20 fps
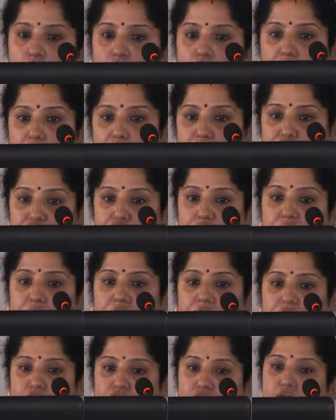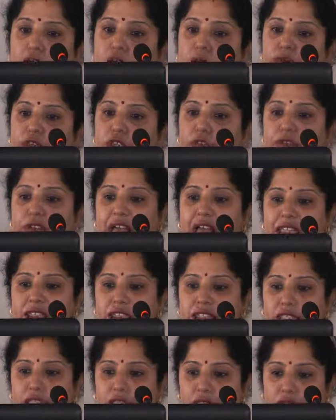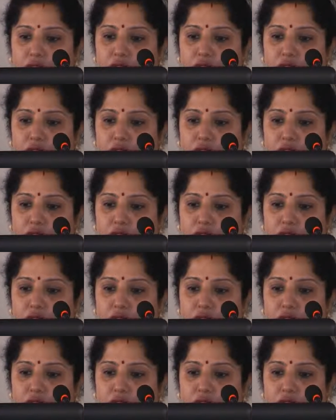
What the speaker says: Coming to the various forms of cancer,